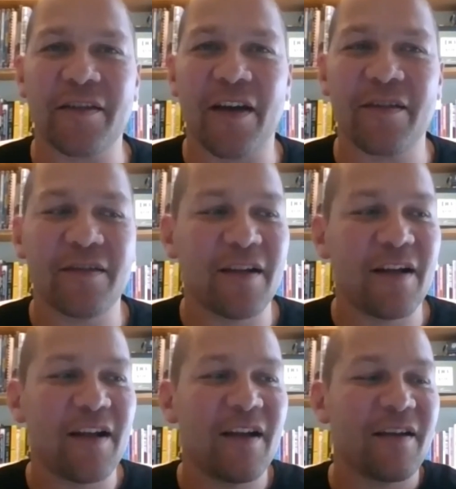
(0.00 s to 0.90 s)
So
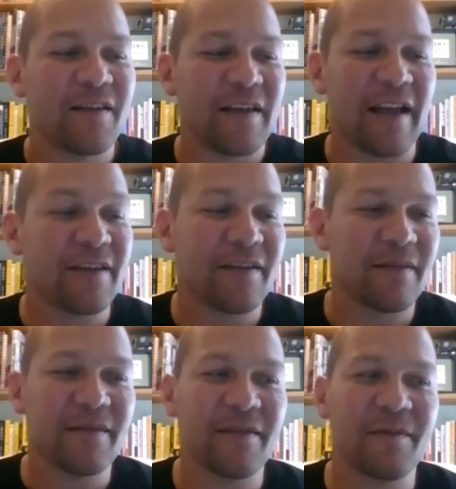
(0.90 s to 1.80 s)
yeah, just
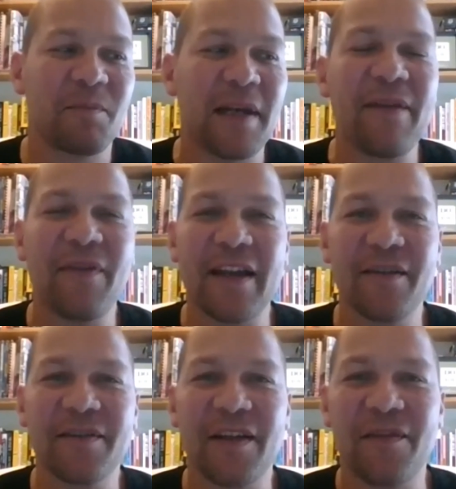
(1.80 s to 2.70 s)
believing in
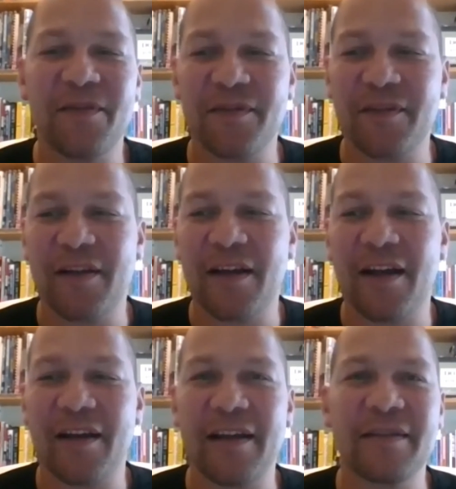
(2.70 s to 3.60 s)
yourself
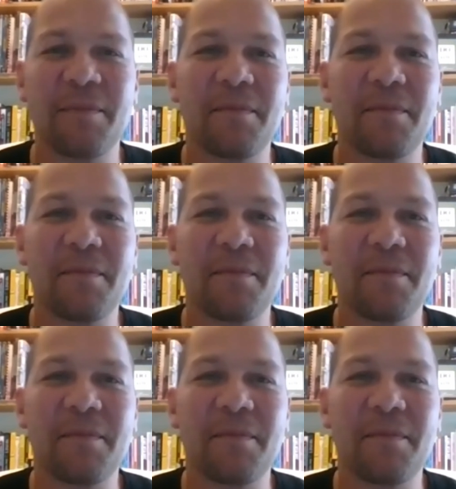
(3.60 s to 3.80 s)
is